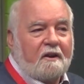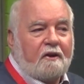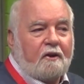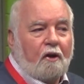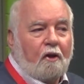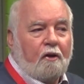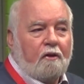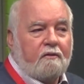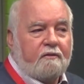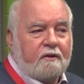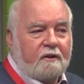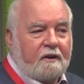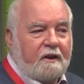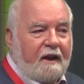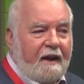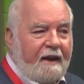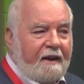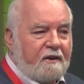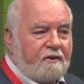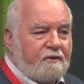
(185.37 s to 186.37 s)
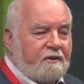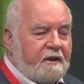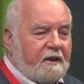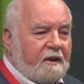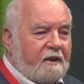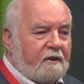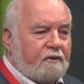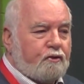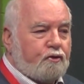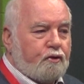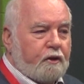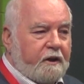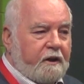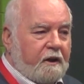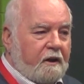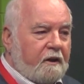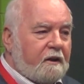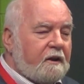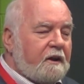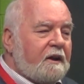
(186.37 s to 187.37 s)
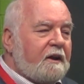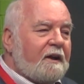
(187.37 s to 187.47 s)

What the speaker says: COVID as their trigger